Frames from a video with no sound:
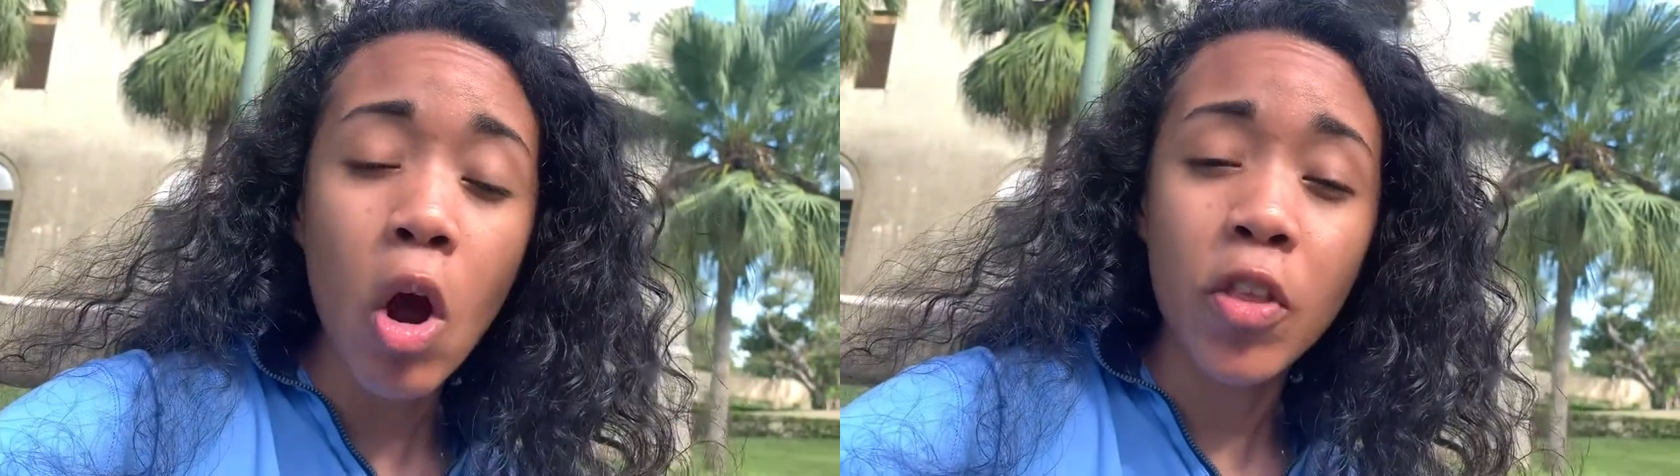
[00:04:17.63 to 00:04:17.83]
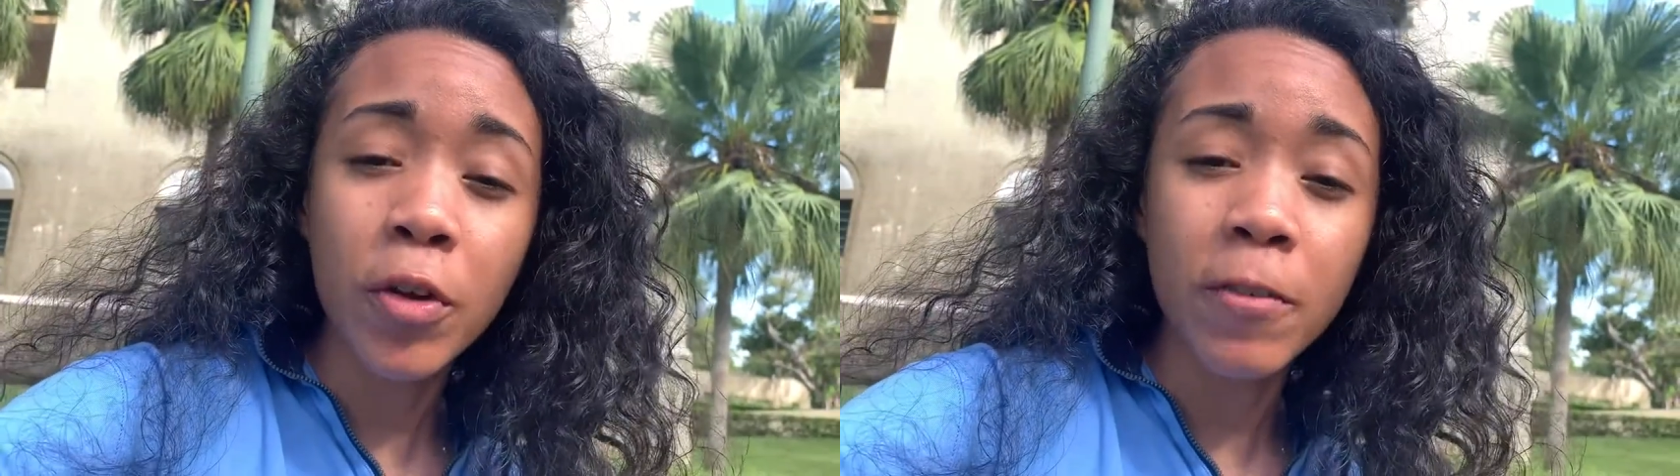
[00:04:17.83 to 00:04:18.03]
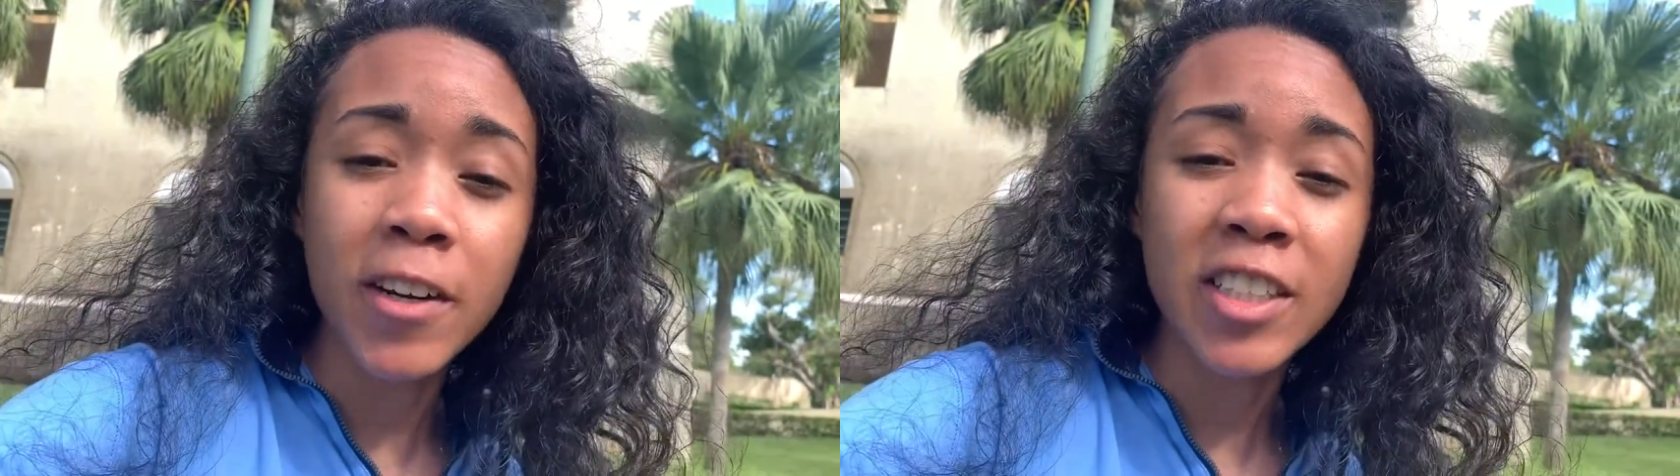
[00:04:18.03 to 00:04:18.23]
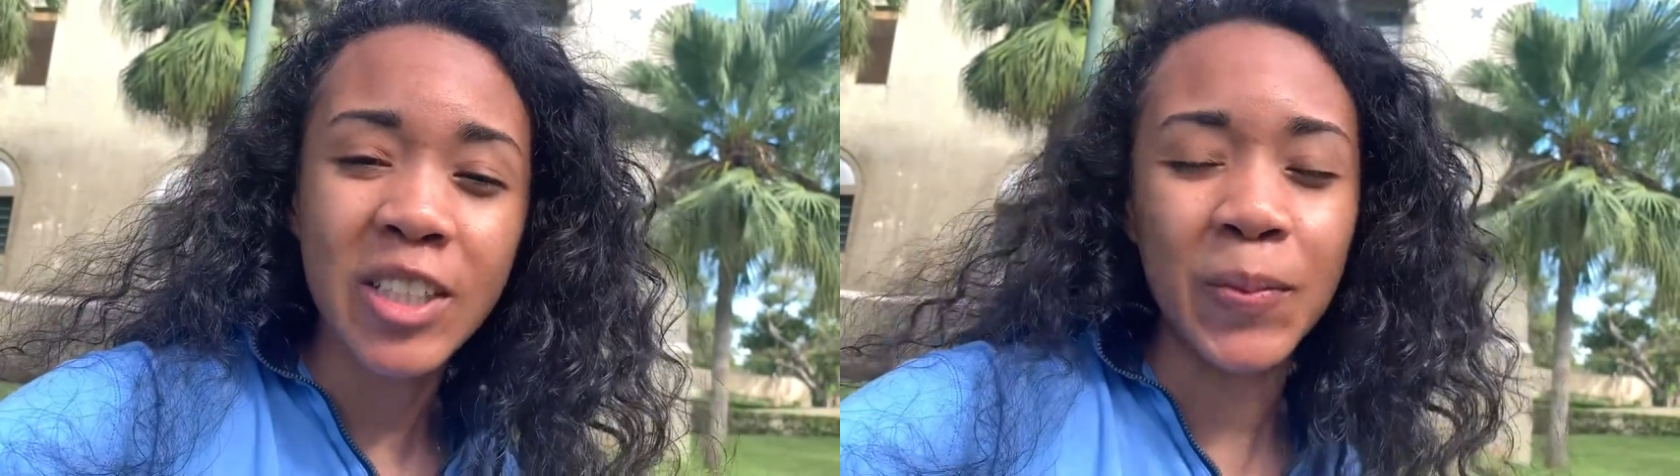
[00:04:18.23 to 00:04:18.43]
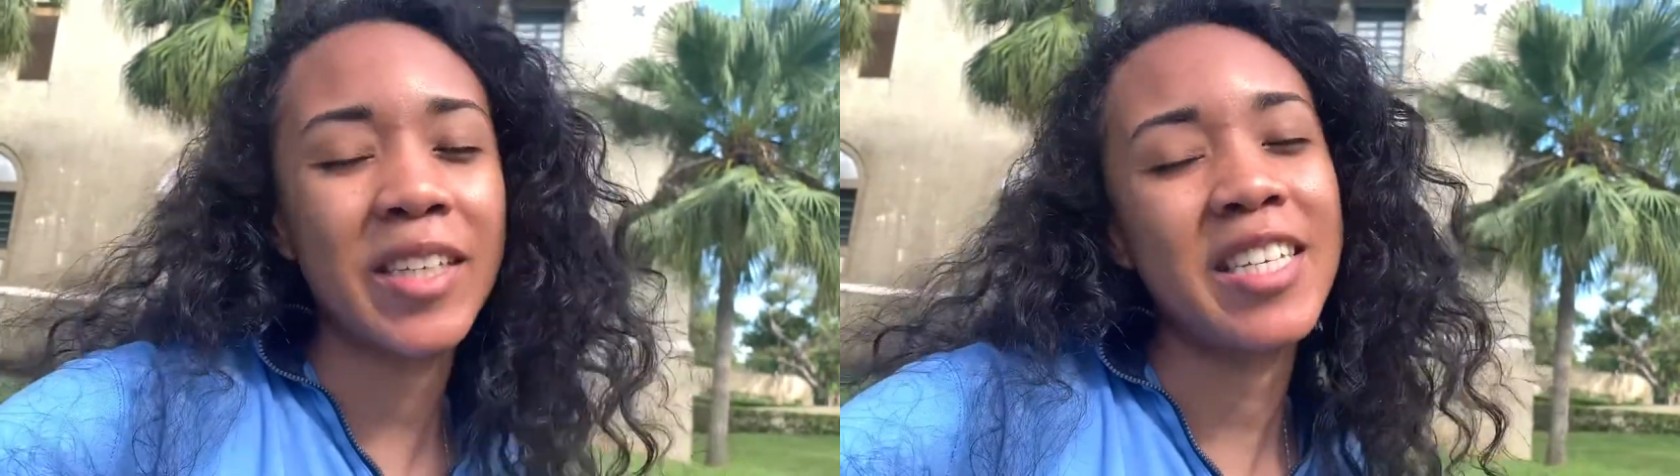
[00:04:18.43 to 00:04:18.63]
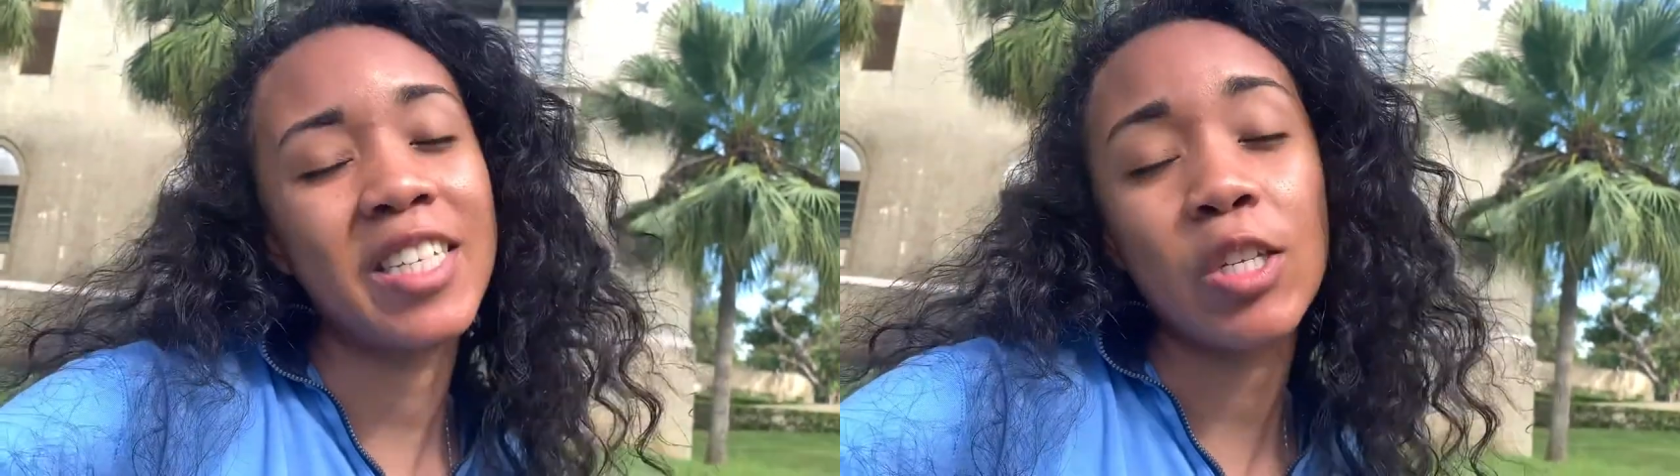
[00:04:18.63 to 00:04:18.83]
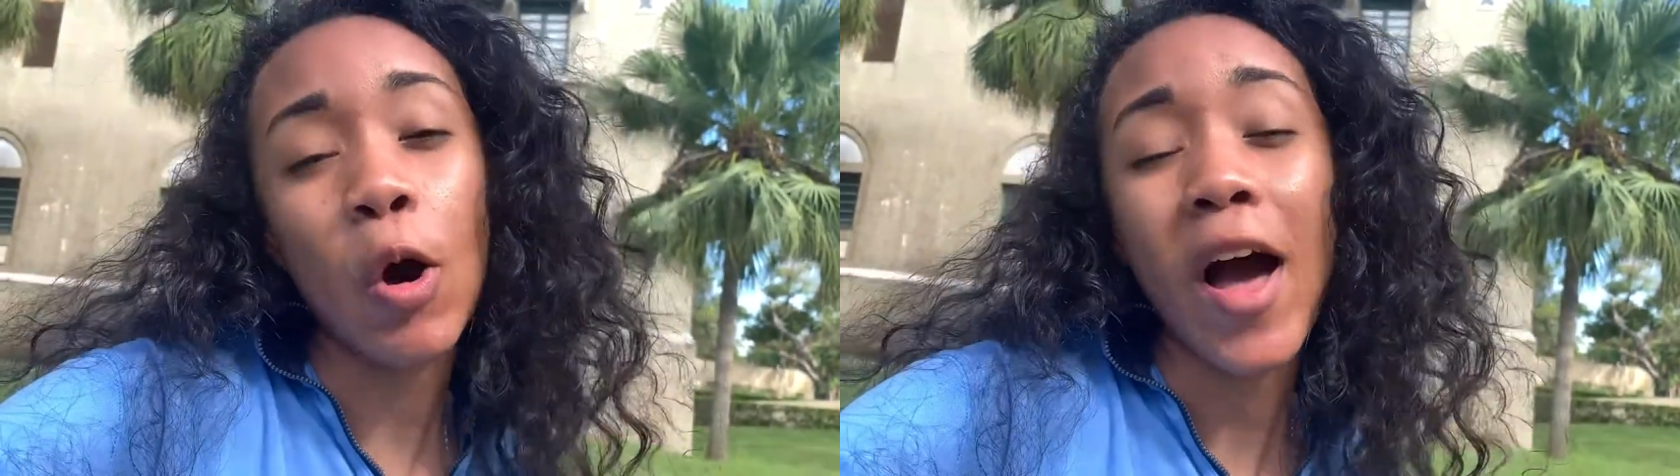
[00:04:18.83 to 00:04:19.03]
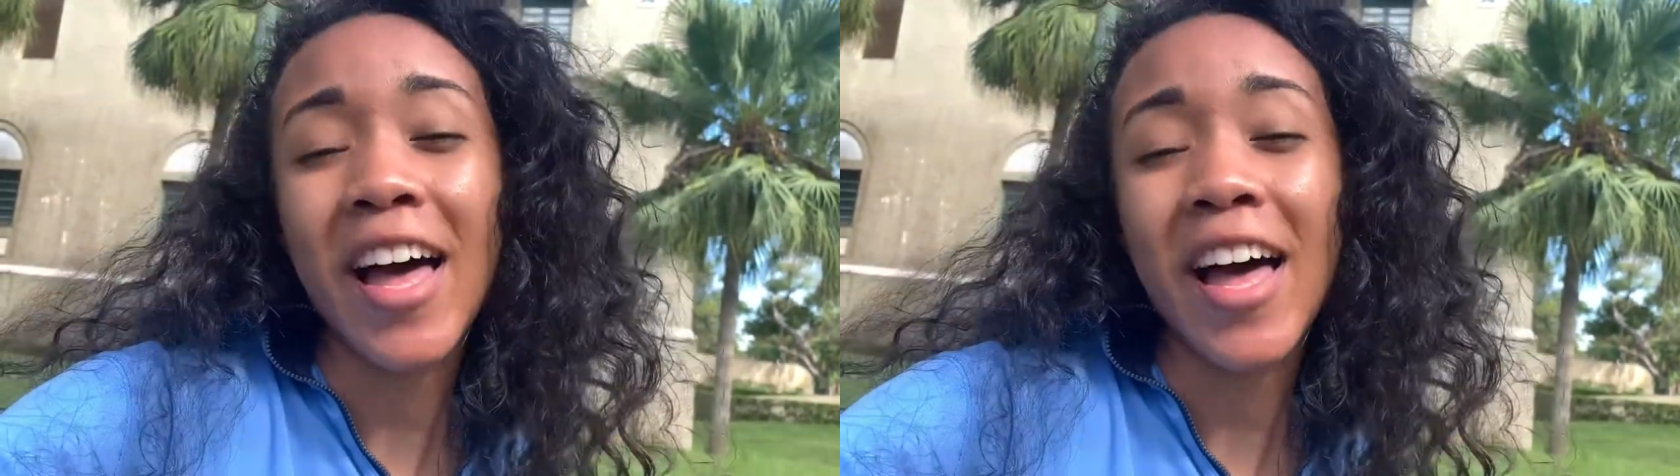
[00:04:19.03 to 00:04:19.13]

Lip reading: or the university, please don't